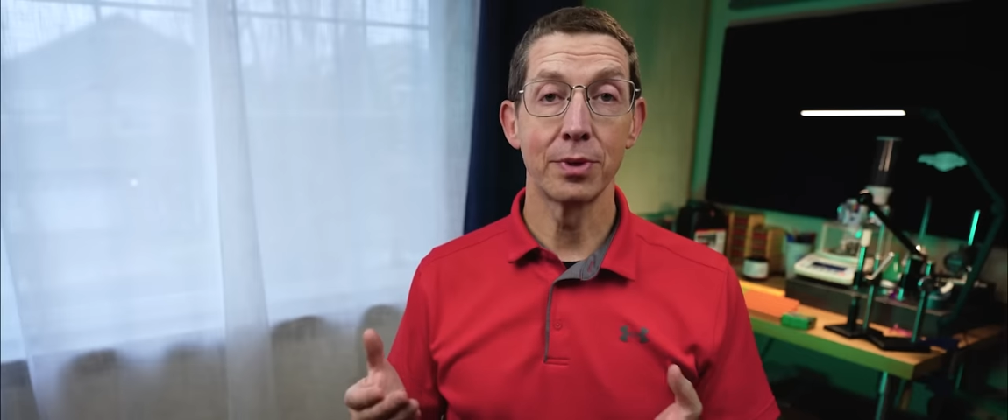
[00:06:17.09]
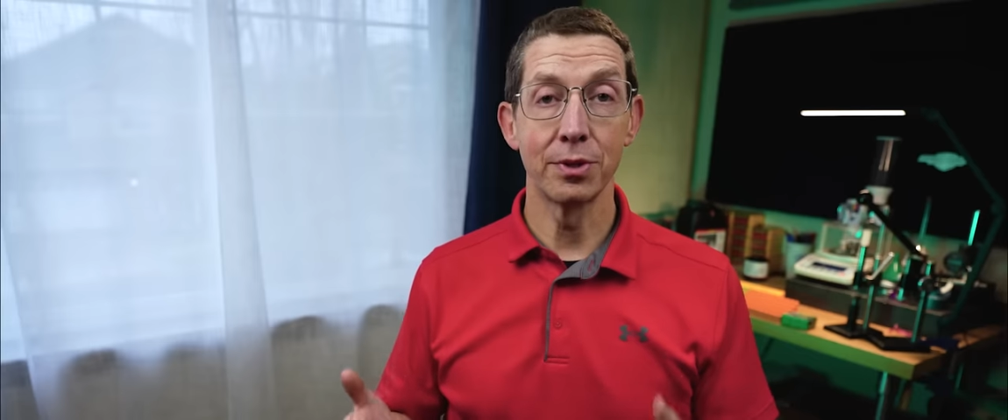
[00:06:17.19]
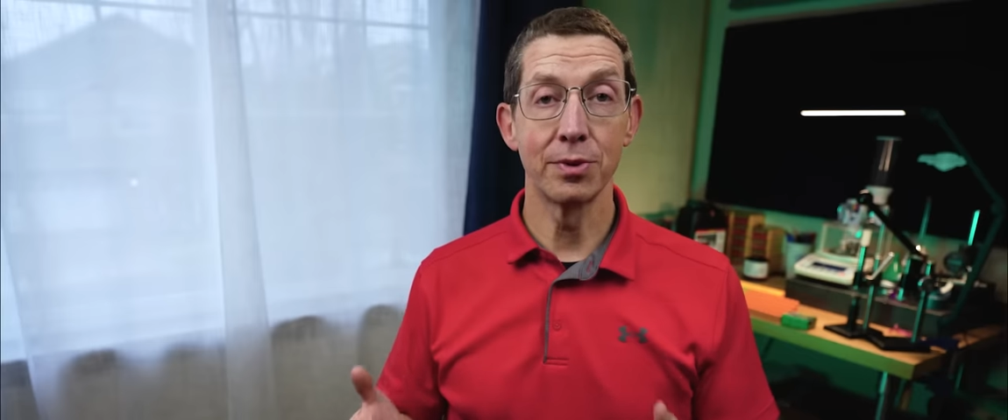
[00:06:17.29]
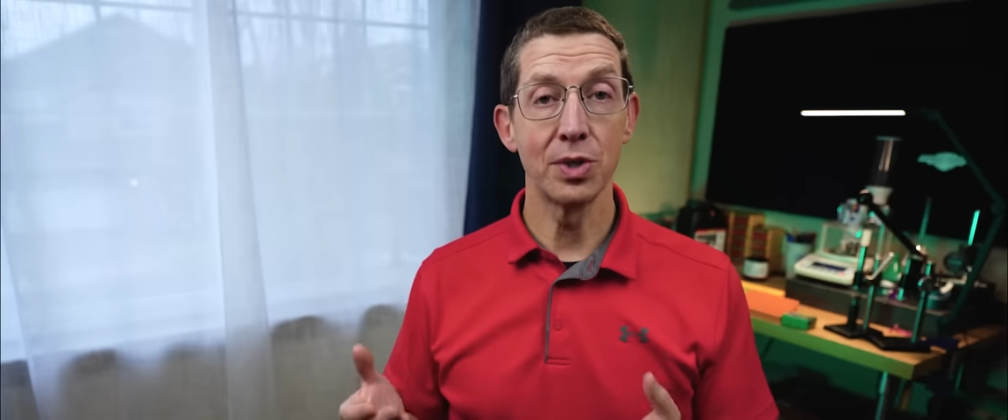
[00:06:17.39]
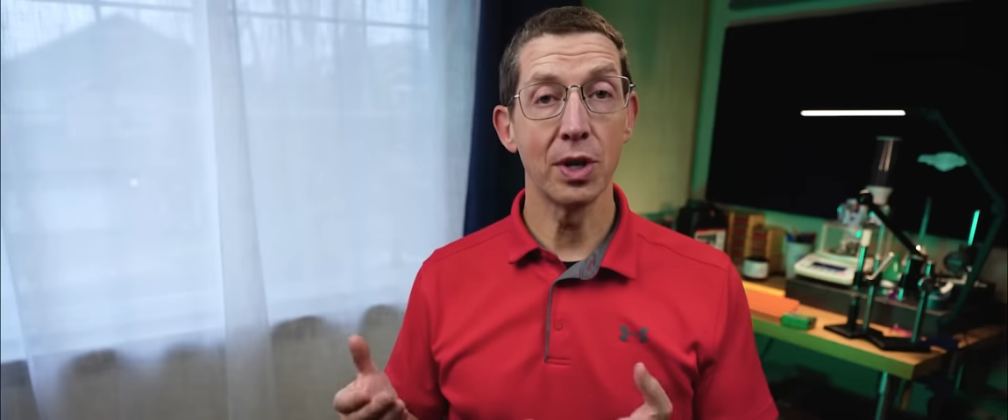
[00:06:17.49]

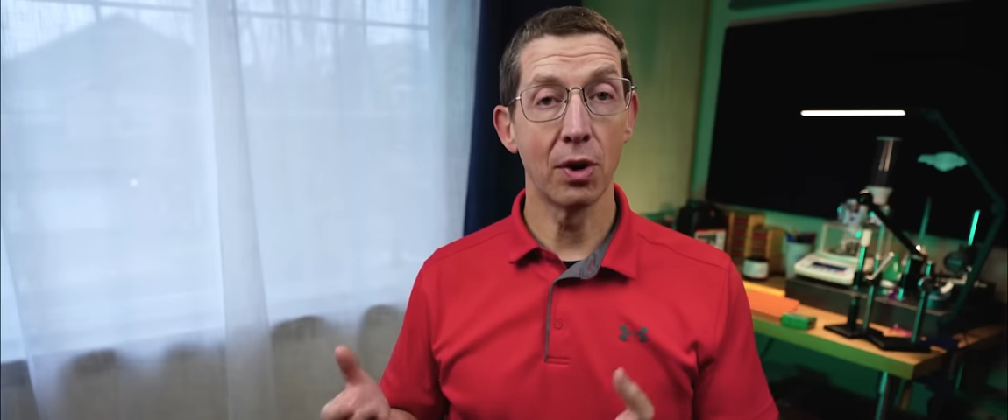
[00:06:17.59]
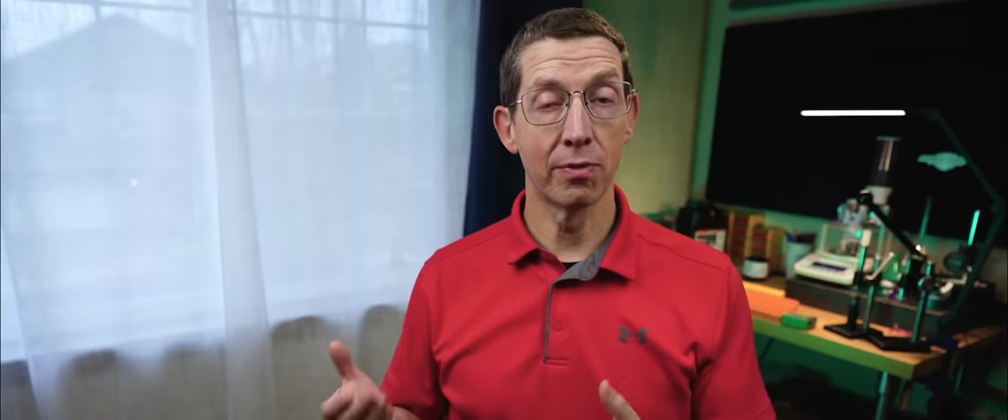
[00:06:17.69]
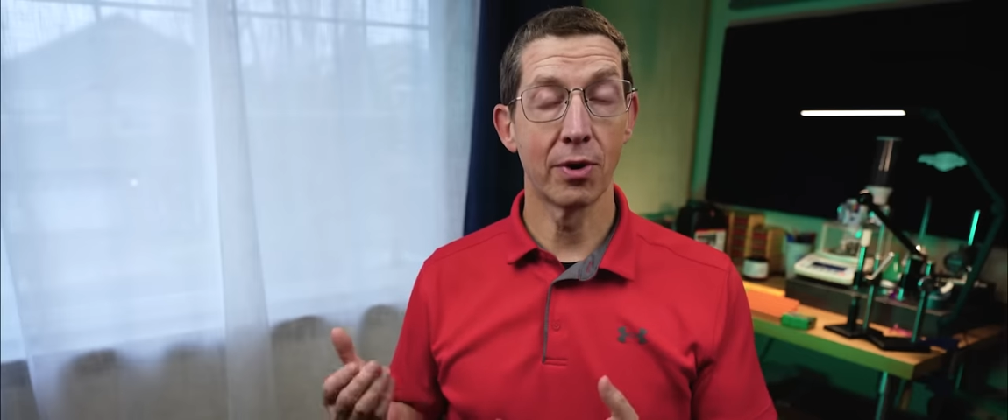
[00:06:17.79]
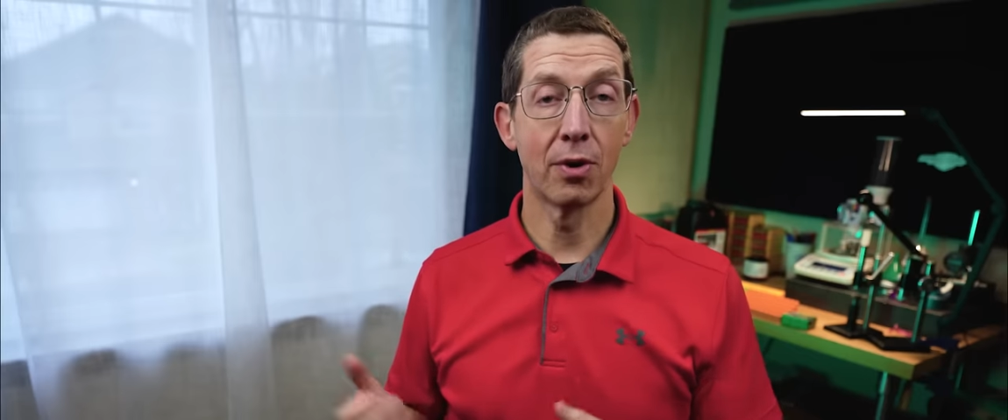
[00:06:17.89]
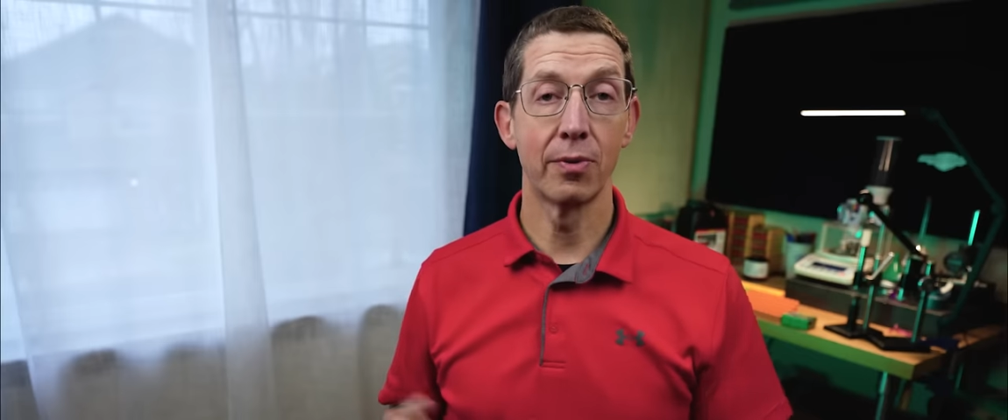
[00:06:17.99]
reduce the
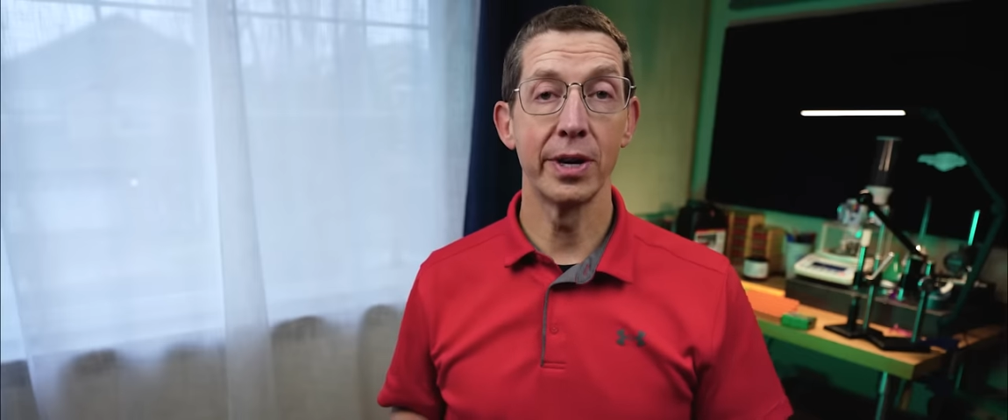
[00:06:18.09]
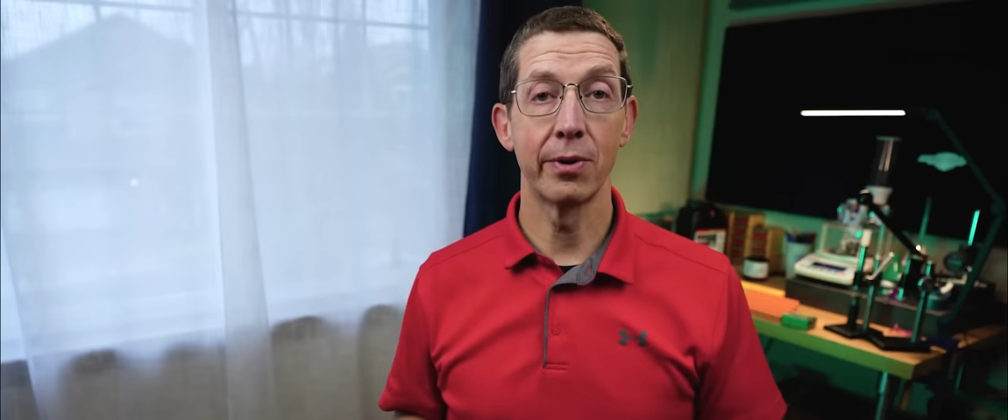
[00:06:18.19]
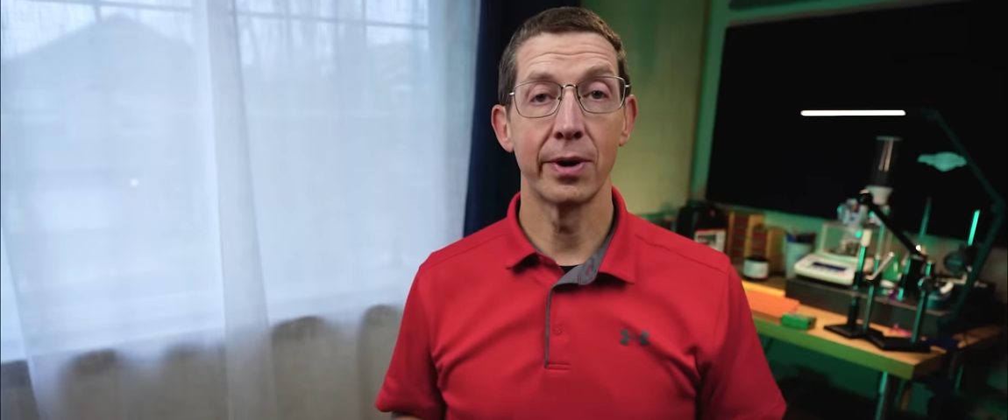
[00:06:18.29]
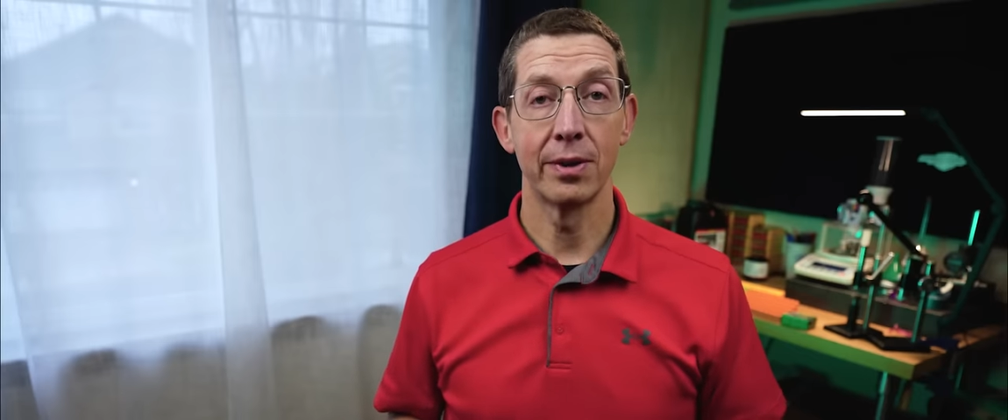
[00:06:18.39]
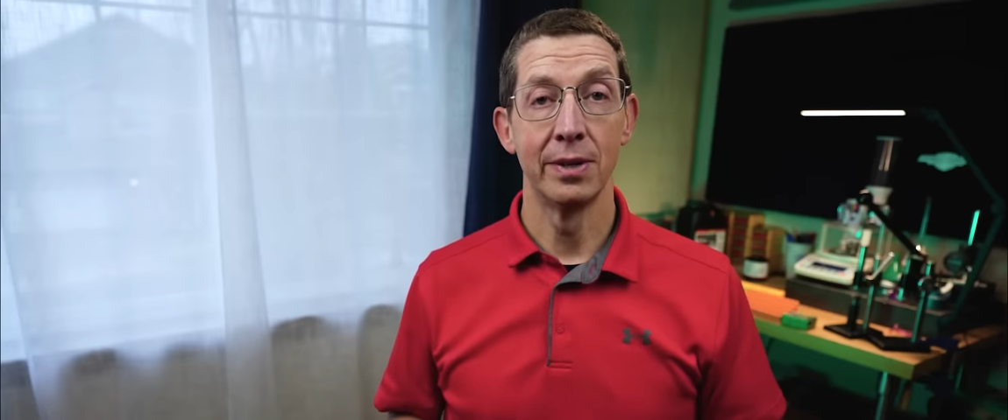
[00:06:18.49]
overall
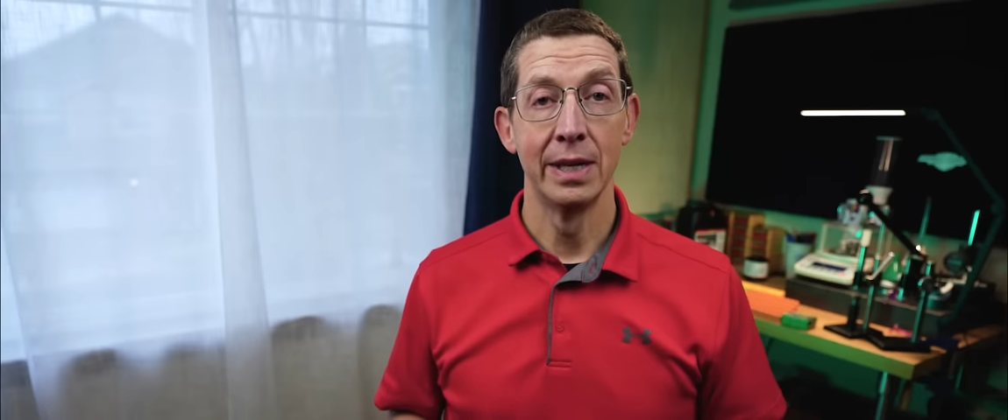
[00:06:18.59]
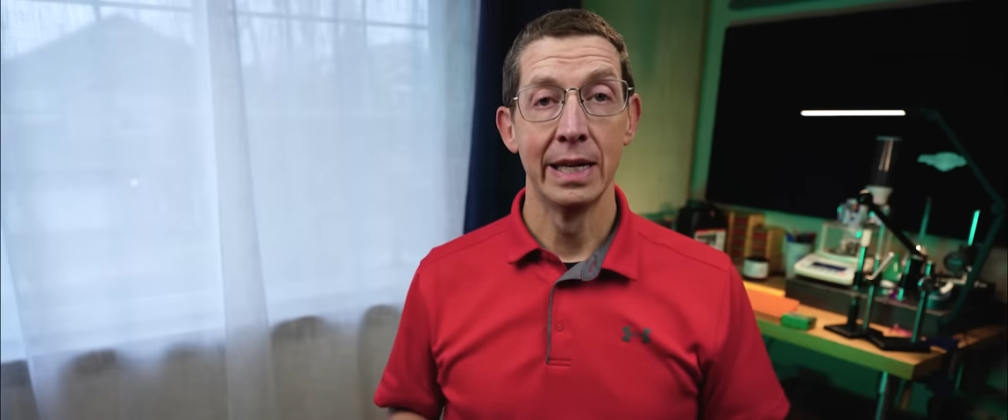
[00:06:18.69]
recoil.